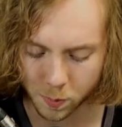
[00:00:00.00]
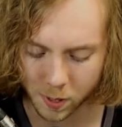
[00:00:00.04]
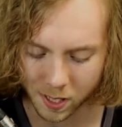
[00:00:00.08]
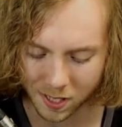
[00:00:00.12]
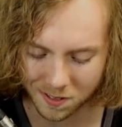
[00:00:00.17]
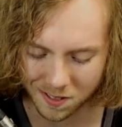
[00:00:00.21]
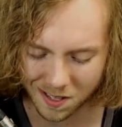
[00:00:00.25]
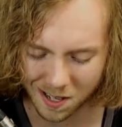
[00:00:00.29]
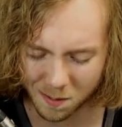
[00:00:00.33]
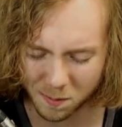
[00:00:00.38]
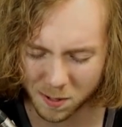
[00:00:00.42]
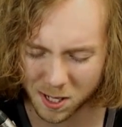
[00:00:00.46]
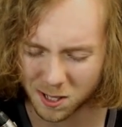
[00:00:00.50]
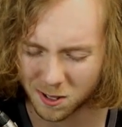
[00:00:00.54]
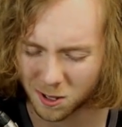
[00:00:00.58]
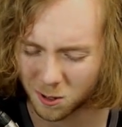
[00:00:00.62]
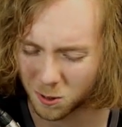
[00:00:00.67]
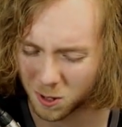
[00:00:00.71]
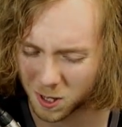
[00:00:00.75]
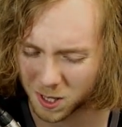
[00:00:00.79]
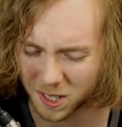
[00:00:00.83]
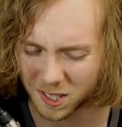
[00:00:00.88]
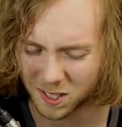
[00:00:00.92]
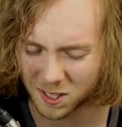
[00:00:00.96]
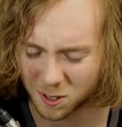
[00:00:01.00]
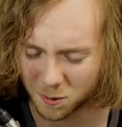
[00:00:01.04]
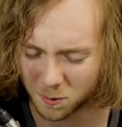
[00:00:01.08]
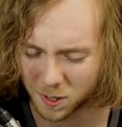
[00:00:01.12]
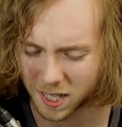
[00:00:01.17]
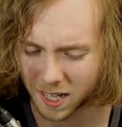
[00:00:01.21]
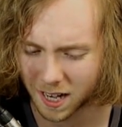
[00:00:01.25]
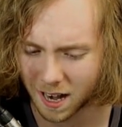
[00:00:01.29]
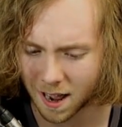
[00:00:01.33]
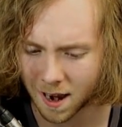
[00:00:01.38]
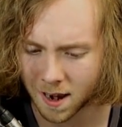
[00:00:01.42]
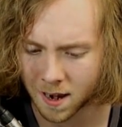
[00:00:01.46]
It's gonna be a Krillin, so we
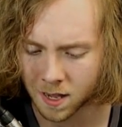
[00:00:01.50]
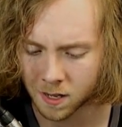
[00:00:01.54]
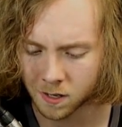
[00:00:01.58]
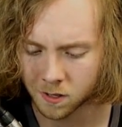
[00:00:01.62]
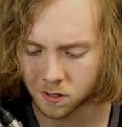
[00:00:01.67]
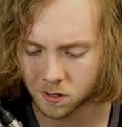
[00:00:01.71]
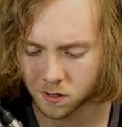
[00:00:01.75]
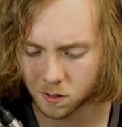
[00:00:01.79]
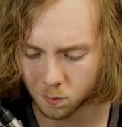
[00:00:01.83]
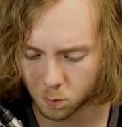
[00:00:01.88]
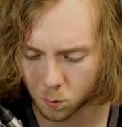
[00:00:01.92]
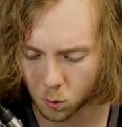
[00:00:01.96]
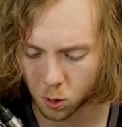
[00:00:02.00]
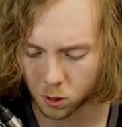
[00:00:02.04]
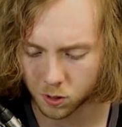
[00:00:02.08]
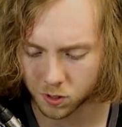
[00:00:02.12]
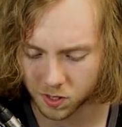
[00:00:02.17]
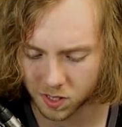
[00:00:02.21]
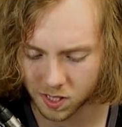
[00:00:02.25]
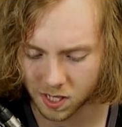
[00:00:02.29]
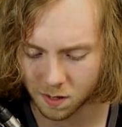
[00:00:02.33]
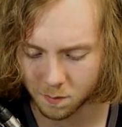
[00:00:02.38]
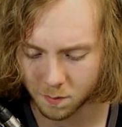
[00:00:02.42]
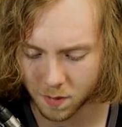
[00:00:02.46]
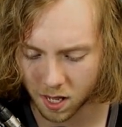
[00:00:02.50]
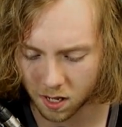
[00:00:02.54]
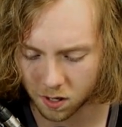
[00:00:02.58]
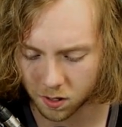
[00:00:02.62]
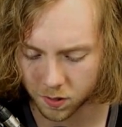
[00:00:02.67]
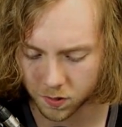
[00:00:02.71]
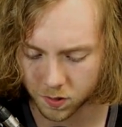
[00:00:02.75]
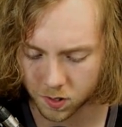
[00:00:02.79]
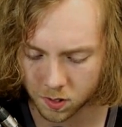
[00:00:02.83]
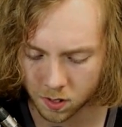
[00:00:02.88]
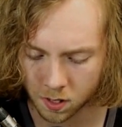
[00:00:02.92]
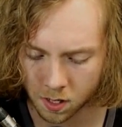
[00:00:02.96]
got some more Z
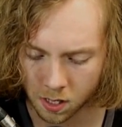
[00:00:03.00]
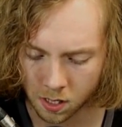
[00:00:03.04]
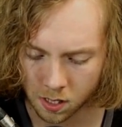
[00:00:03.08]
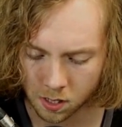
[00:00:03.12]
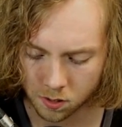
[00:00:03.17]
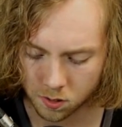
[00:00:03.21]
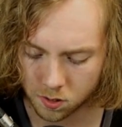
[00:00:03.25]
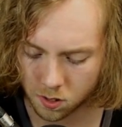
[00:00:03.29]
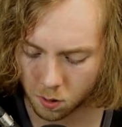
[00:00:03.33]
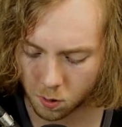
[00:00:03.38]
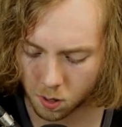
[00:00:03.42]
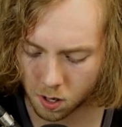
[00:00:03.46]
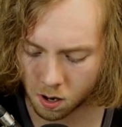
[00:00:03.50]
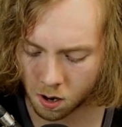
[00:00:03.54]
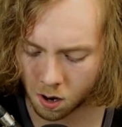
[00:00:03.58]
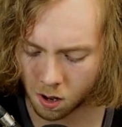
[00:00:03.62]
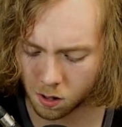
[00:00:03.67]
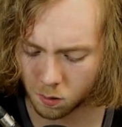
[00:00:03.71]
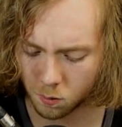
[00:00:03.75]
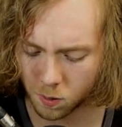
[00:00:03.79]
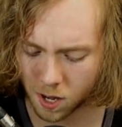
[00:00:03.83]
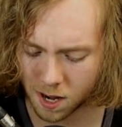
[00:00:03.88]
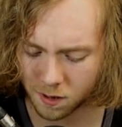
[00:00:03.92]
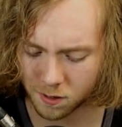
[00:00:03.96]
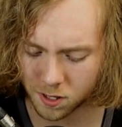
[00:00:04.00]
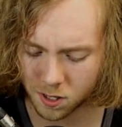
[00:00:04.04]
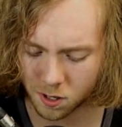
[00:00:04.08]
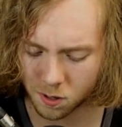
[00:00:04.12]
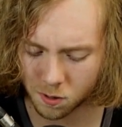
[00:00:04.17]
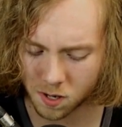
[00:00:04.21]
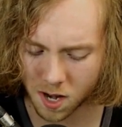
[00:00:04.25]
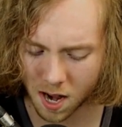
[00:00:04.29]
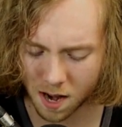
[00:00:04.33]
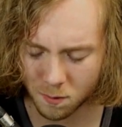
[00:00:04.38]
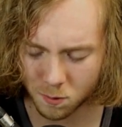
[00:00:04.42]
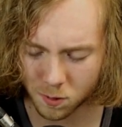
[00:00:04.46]
medals. So all around, you know,
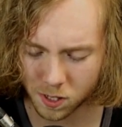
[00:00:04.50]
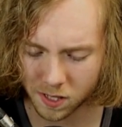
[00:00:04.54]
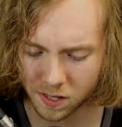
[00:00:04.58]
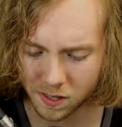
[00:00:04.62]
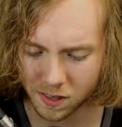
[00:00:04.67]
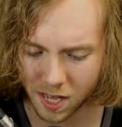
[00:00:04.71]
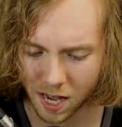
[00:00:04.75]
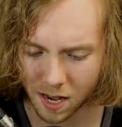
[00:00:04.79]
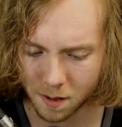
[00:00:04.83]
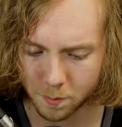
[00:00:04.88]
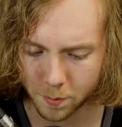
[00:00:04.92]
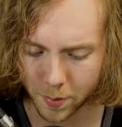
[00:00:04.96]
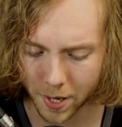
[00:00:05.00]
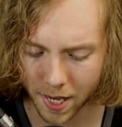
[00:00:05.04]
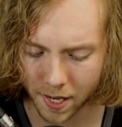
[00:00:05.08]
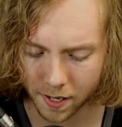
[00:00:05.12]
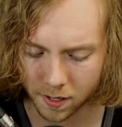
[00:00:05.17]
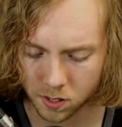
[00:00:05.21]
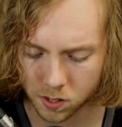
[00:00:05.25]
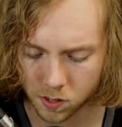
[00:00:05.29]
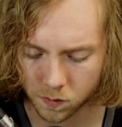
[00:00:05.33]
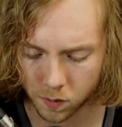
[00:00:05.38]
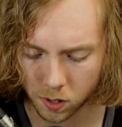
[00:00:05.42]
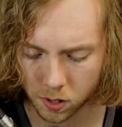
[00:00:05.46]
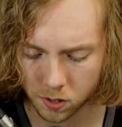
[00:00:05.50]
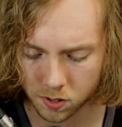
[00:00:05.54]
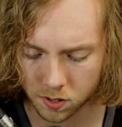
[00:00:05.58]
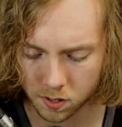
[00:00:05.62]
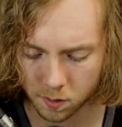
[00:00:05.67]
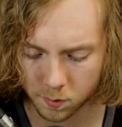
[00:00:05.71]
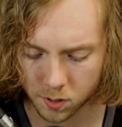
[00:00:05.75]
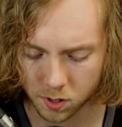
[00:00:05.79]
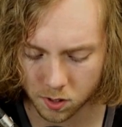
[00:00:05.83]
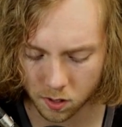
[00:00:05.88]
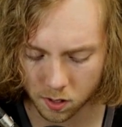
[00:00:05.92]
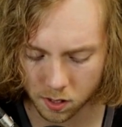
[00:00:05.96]
not really that bad as far as
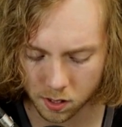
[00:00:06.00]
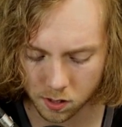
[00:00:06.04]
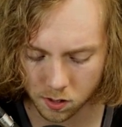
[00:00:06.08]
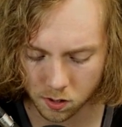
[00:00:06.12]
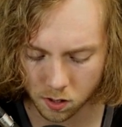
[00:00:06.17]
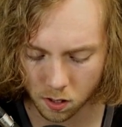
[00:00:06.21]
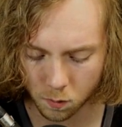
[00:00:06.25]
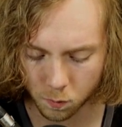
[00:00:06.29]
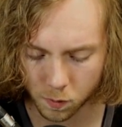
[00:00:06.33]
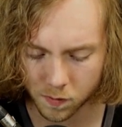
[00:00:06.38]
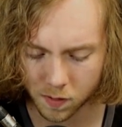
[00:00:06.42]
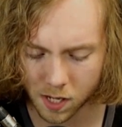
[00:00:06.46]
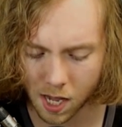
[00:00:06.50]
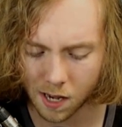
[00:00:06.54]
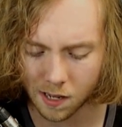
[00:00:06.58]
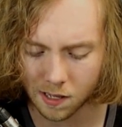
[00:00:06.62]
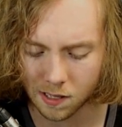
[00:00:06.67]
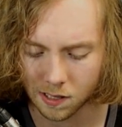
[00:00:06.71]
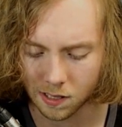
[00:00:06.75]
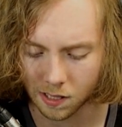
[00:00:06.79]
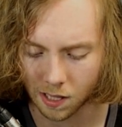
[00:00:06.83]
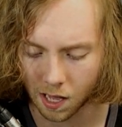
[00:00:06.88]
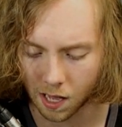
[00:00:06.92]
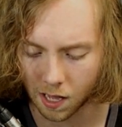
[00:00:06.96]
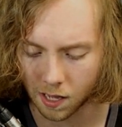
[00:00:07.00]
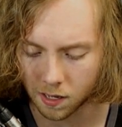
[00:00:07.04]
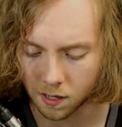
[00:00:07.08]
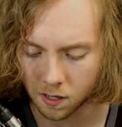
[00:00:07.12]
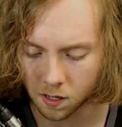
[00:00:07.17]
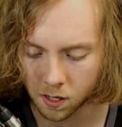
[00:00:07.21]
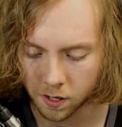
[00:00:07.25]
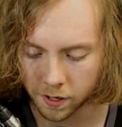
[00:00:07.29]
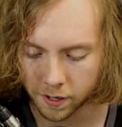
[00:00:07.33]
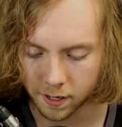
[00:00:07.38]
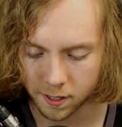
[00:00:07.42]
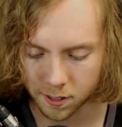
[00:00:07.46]
summons are concerned. We've got a lot
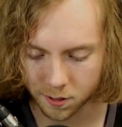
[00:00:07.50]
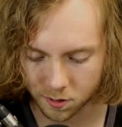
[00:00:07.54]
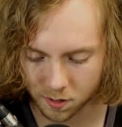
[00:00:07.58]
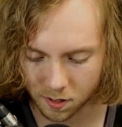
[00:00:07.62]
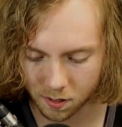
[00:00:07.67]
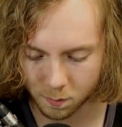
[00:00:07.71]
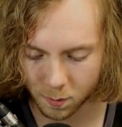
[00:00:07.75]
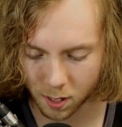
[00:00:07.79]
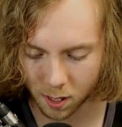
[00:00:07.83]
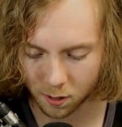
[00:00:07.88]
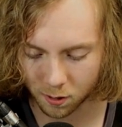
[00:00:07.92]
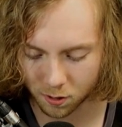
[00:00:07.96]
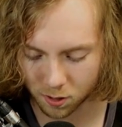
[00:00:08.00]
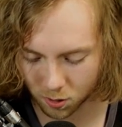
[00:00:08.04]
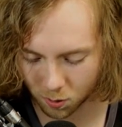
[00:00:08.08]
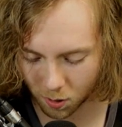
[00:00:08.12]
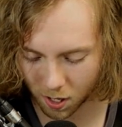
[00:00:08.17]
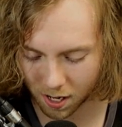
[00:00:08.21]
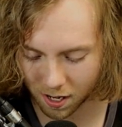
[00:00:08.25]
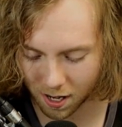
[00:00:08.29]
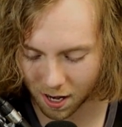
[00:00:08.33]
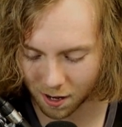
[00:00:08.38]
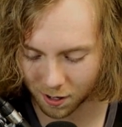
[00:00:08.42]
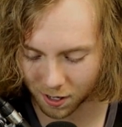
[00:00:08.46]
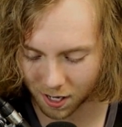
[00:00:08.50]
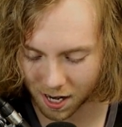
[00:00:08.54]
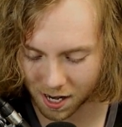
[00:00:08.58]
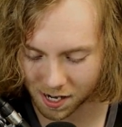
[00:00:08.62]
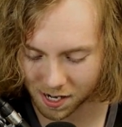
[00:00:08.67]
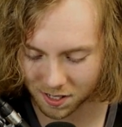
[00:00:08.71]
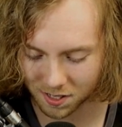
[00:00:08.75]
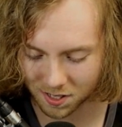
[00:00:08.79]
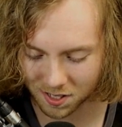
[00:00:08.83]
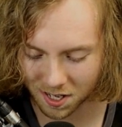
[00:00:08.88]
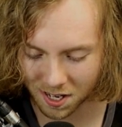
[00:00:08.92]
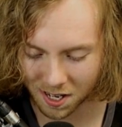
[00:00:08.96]
of Z medals right now,
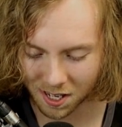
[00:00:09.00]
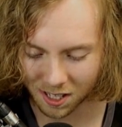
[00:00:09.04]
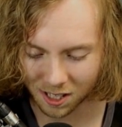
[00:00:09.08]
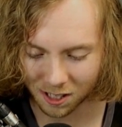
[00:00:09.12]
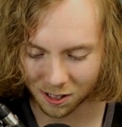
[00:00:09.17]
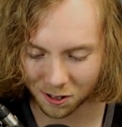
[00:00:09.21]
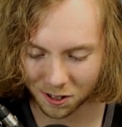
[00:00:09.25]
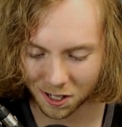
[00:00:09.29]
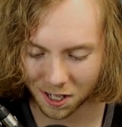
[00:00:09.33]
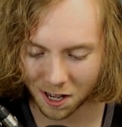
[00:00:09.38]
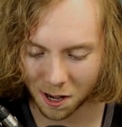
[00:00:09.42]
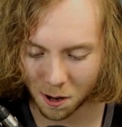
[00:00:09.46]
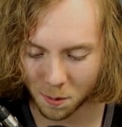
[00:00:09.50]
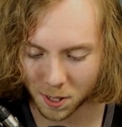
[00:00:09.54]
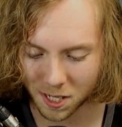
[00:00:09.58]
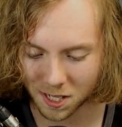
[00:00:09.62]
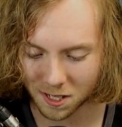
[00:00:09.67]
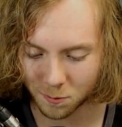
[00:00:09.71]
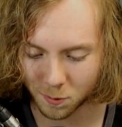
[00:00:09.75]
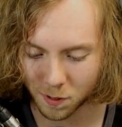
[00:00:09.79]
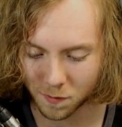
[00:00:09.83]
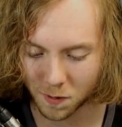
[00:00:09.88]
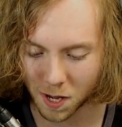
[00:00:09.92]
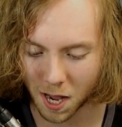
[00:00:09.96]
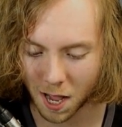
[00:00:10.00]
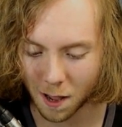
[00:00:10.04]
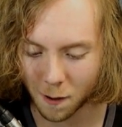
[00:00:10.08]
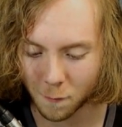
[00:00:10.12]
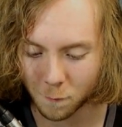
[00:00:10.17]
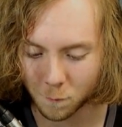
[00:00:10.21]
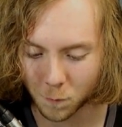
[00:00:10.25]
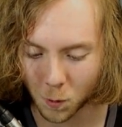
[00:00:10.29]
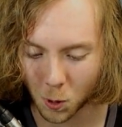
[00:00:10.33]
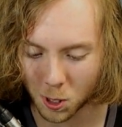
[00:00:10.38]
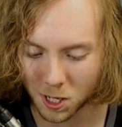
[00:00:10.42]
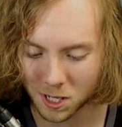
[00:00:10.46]
guys. Look at how many. We've got
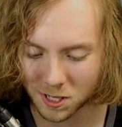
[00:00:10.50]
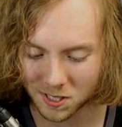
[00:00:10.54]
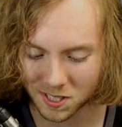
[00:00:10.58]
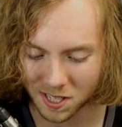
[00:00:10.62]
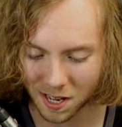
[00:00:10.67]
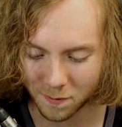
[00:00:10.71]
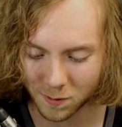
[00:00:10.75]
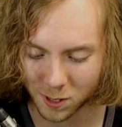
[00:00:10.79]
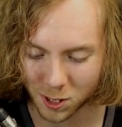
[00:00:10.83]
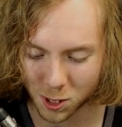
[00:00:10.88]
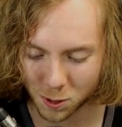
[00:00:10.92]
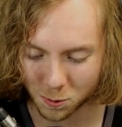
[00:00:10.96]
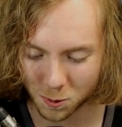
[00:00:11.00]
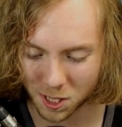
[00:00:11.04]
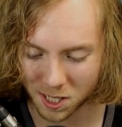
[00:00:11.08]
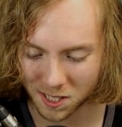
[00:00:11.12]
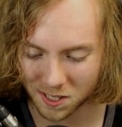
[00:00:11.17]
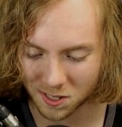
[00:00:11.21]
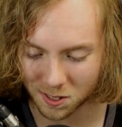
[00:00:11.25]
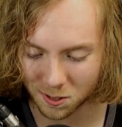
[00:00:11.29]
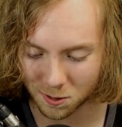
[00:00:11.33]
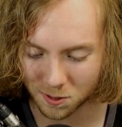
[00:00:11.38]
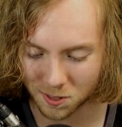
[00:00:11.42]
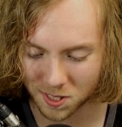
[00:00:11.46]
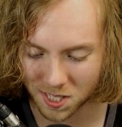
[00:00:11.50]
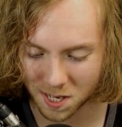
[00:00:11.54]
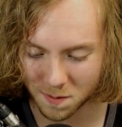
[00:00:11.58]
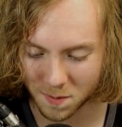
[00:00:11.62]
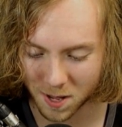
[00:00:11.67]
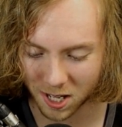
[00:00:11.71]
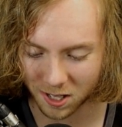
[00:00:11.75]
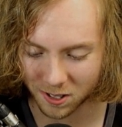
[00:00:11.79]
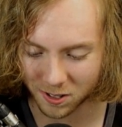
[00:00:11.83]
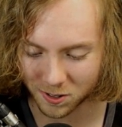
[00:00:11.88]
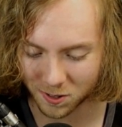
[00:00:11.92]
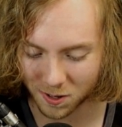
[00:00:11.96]
4722 Z
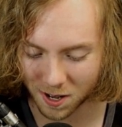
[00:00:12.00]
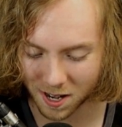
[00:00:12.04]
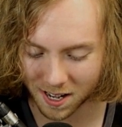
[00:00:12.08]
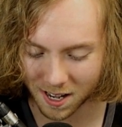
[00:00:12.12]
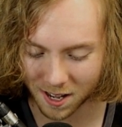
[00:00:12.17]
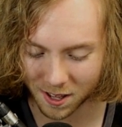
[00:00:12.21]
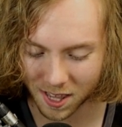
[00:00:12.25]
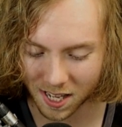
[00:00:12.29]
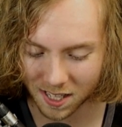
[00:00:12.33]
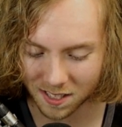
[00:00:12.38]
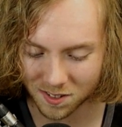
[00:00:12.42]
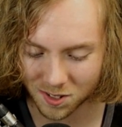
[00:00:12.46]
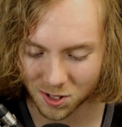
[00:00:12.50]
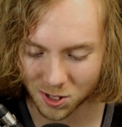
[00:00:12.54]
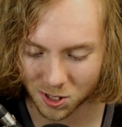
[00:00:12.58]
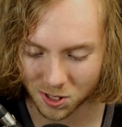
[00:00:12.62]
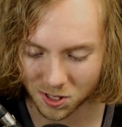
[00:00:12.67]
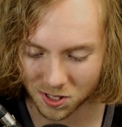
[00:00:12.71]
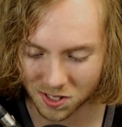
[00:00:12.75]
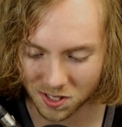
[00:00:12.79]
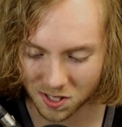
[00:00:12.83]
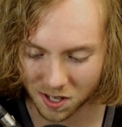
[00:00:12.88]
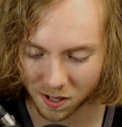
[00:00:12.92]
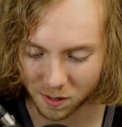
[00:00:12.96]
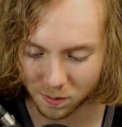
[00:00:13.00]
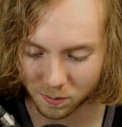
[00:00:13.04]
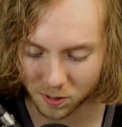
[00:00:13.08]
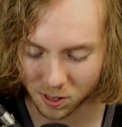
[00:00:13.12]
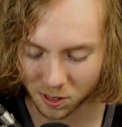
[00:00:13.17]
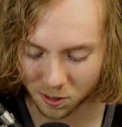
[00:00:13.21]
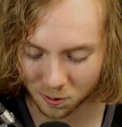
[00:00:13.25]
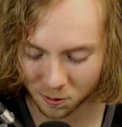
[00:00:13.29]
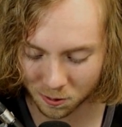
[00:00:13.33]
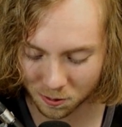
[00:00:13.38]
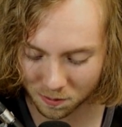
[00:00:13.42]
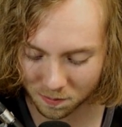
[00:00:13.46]
medals right now. That is just dumb, dude.